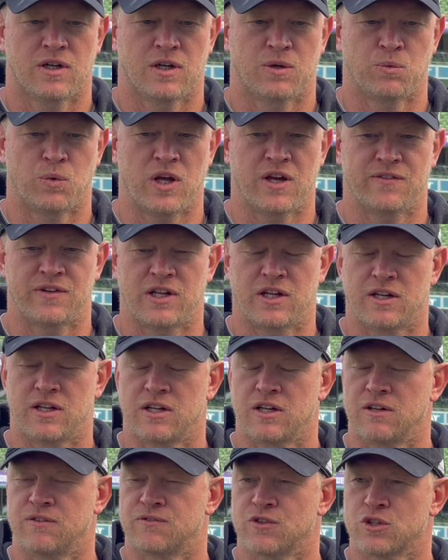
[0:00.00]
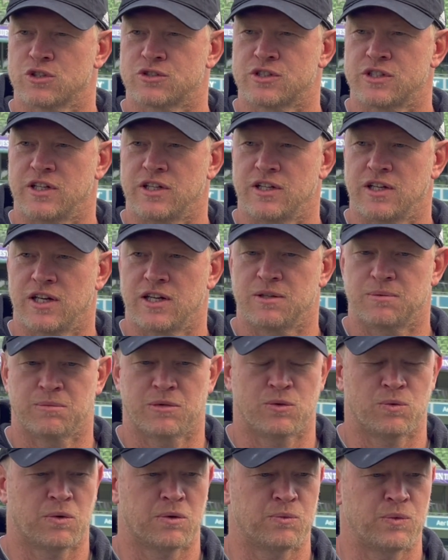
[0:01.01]
We haven't hit any adversity yet,
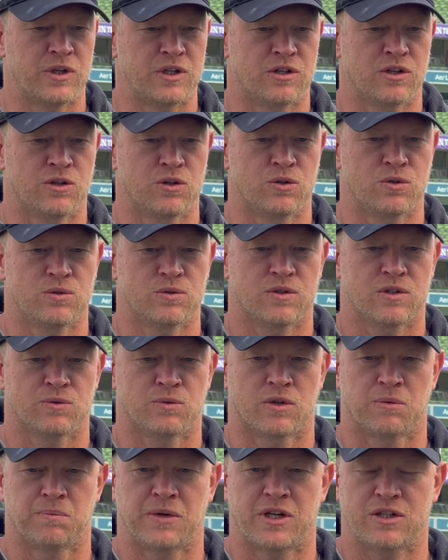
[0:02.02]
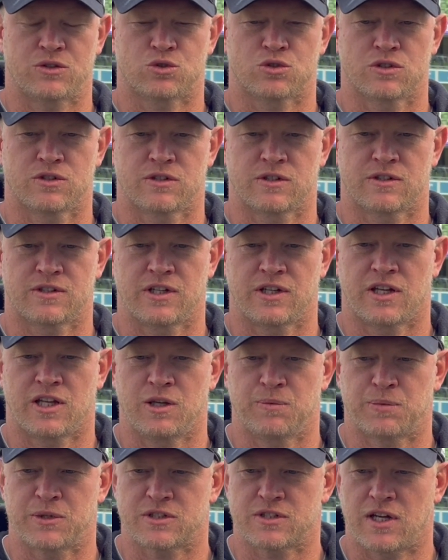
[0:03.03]
but when we do, I want to make sure that they
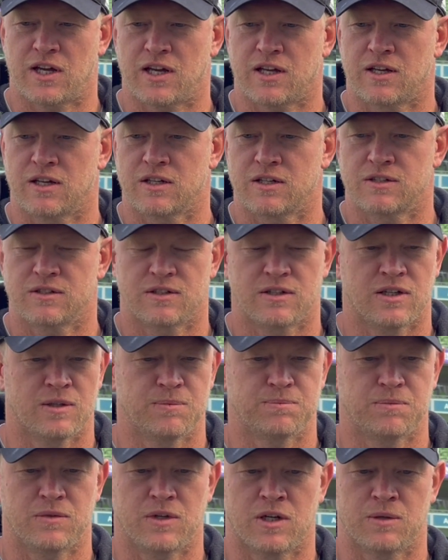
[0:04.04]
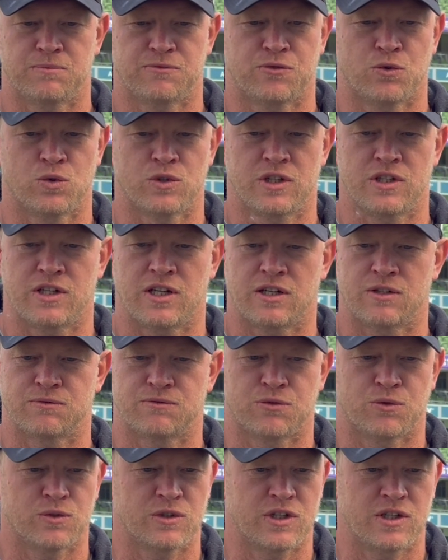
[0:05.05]
keep attacking. Up 40, down
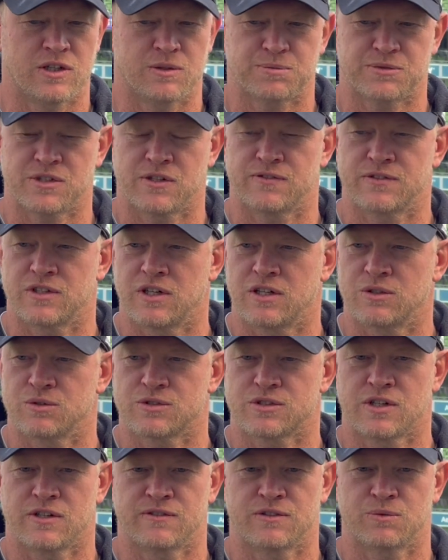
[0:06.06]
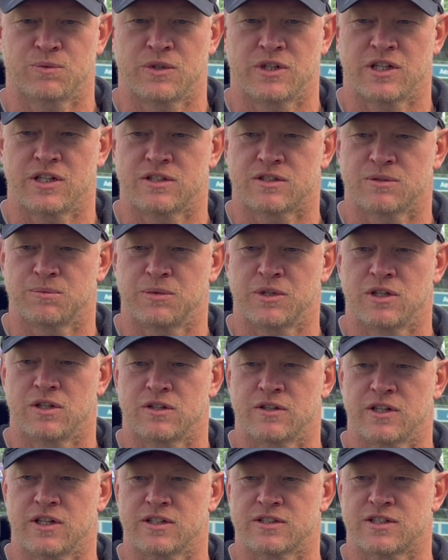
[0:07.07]
40, up 7, down 7, we need to be on
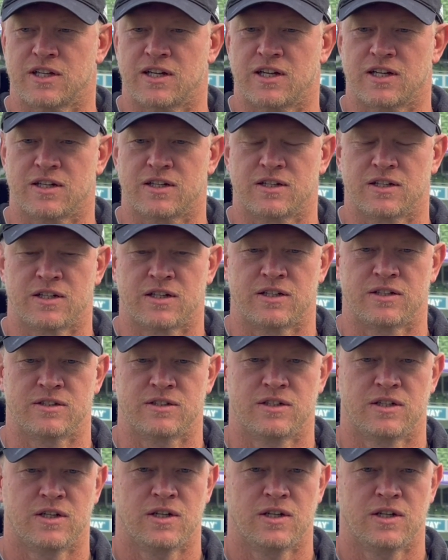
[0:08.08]
the attack. And